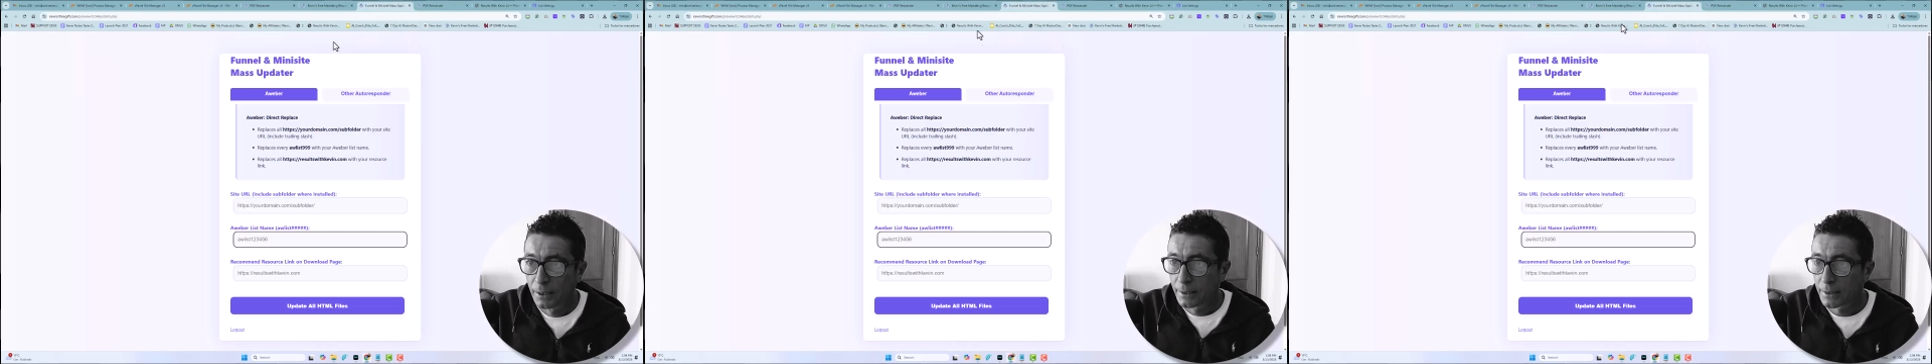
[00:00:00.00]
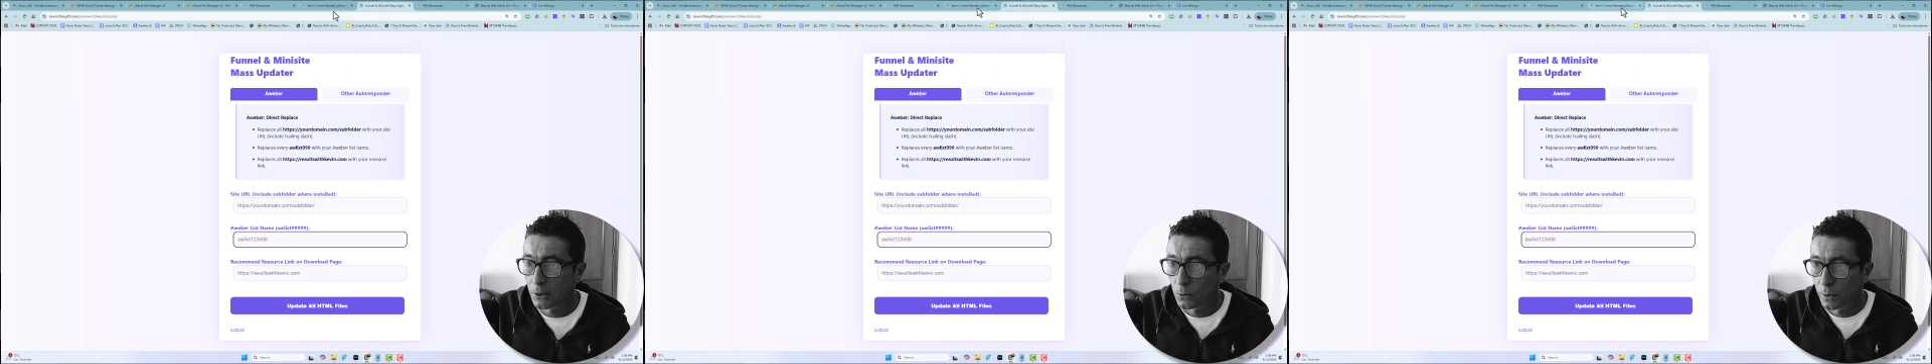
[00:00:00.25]

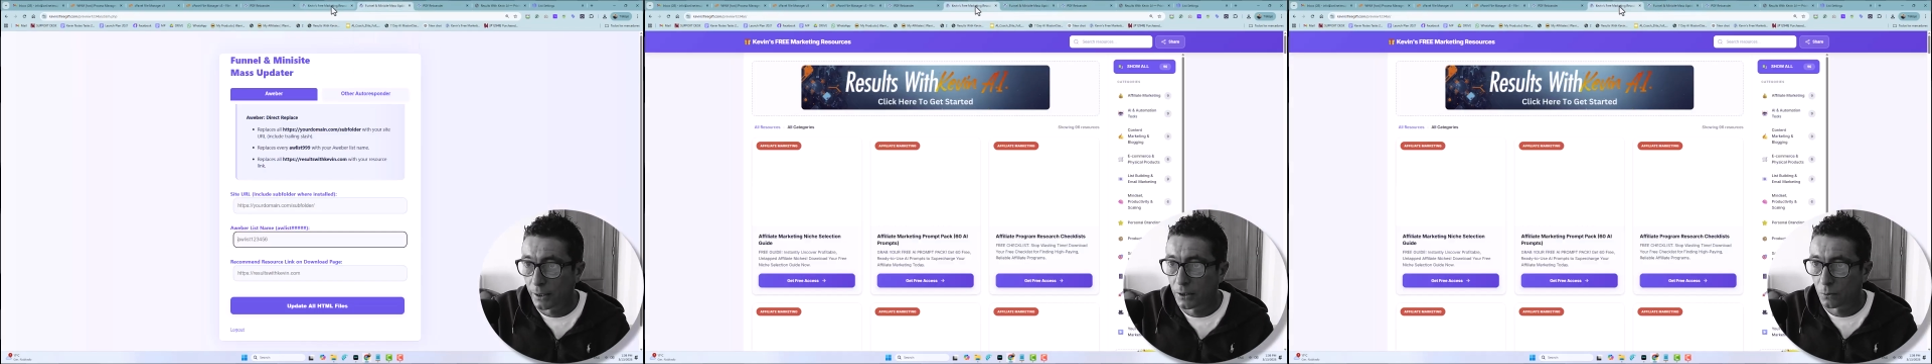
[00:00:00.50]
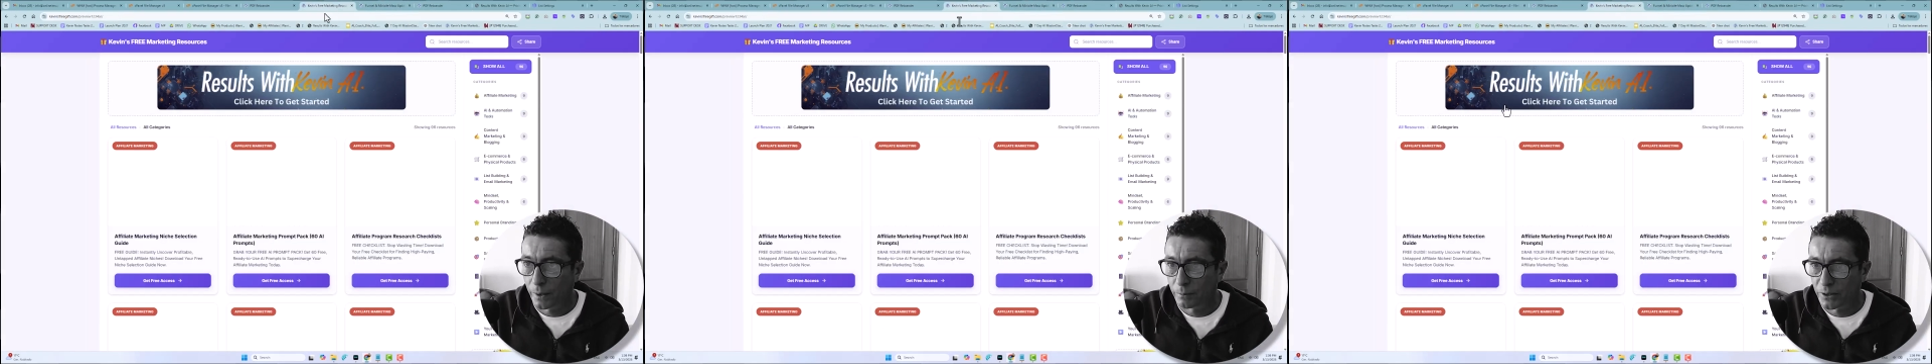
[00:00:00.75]
So in
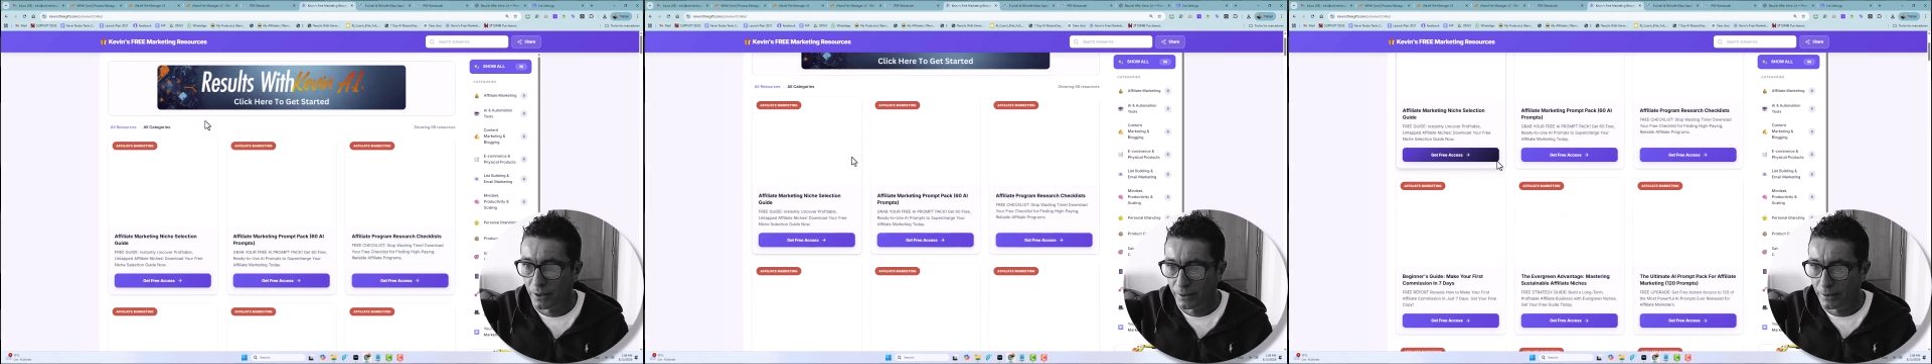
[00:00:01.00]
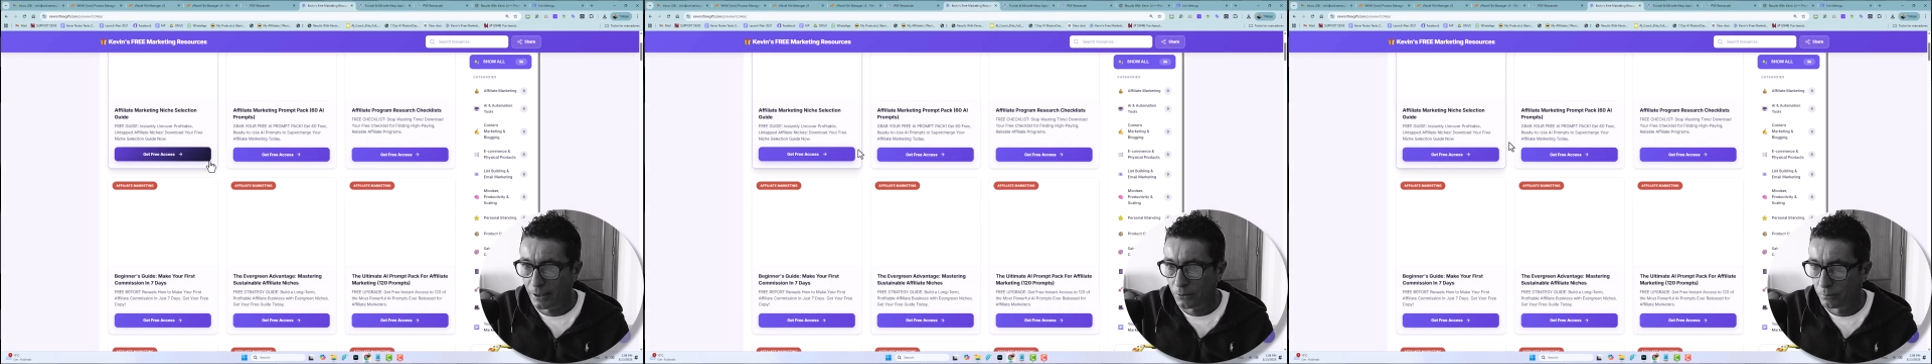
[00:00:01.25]
the
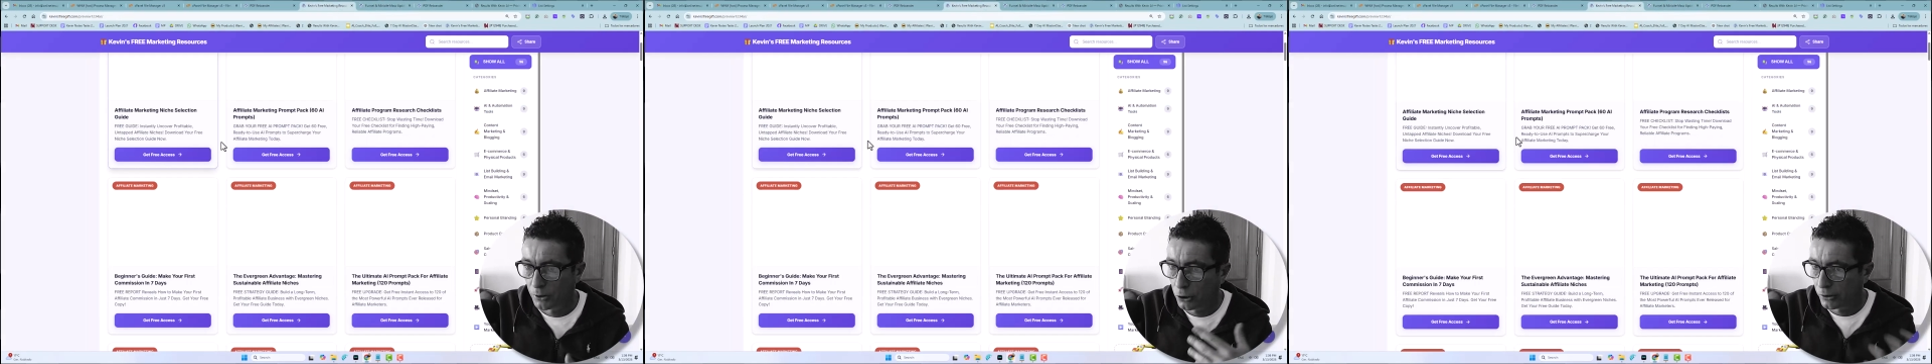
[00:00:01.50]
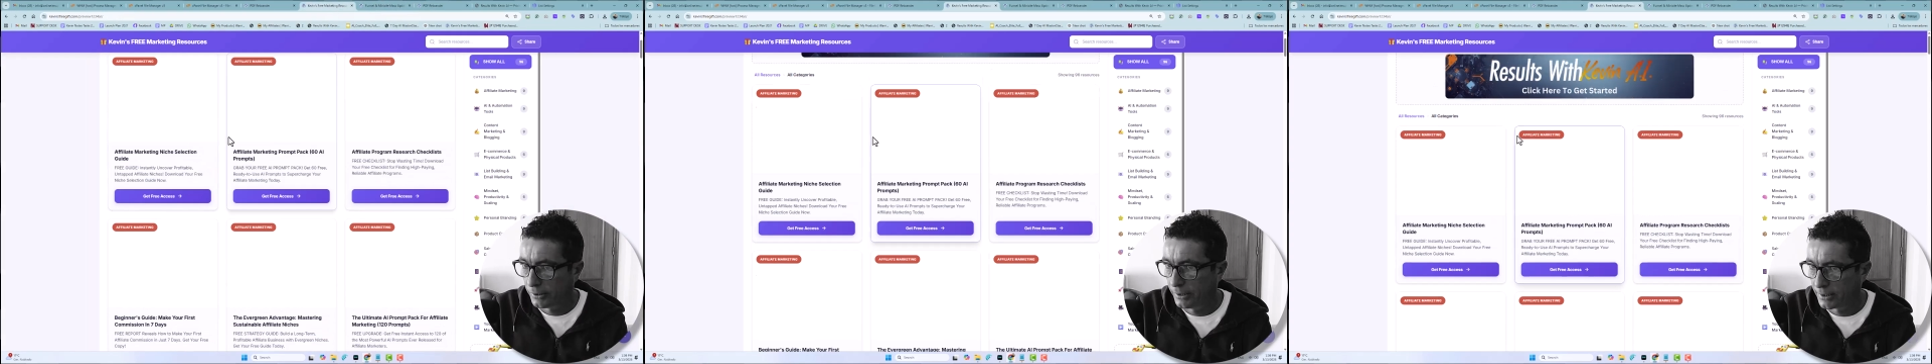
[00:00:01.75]
website now, nothing